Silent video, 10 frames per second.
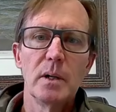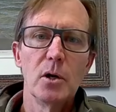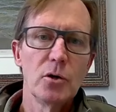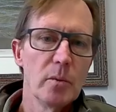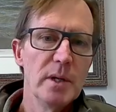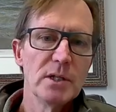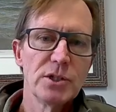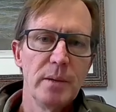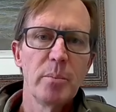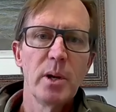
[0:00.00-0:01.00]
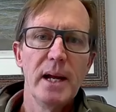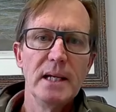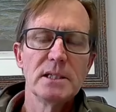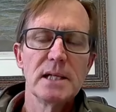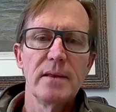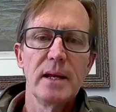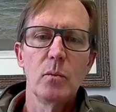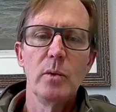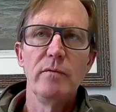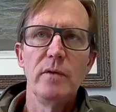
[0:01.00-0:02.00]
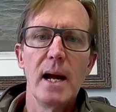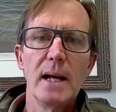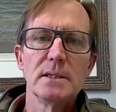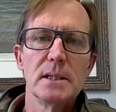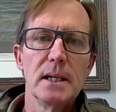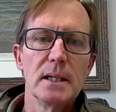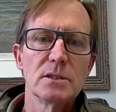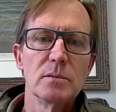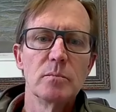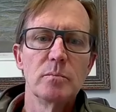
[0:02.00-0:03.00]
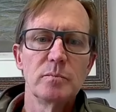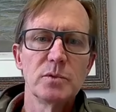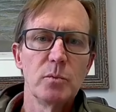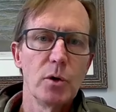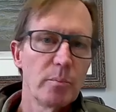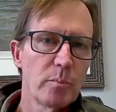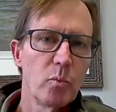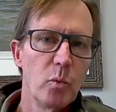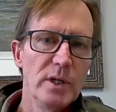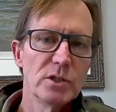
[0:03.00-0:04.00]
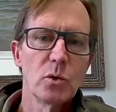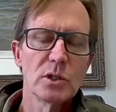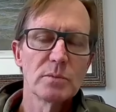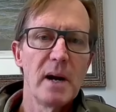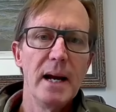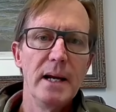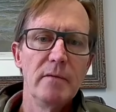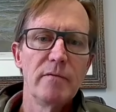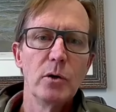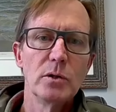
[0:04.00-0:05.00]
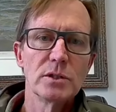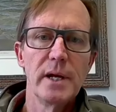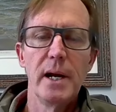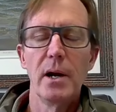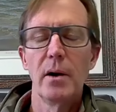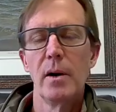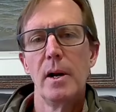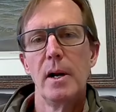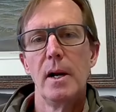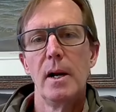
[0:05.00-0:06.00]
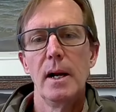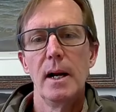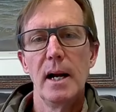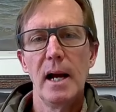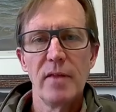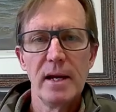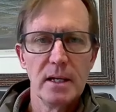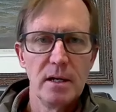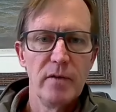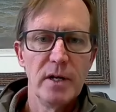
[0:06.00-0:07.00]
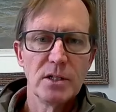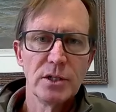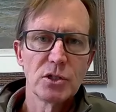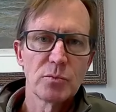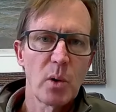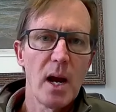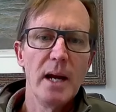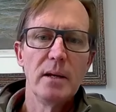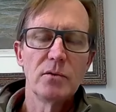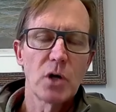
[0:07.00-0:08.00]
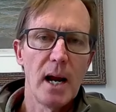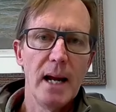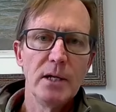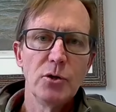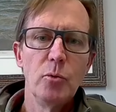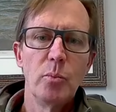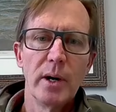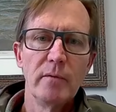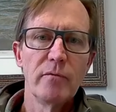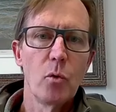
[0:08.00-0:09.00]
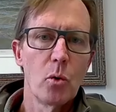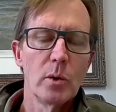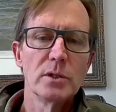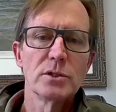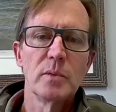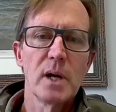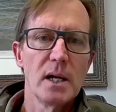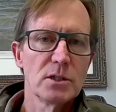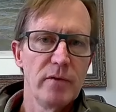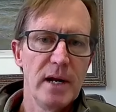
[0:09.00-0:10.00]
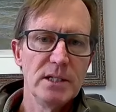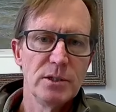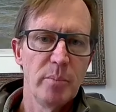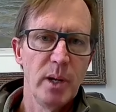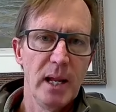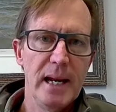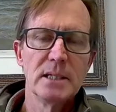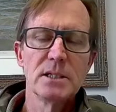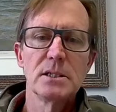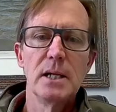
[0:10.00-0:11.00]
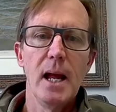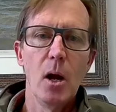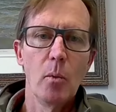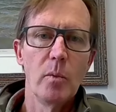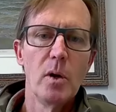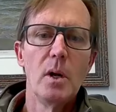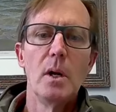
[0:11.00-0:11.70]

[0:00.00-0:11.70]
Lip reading: good commission in place. I think we've got some good resource-minded folks there. I think the division is trying to bring forward some conservation plans to help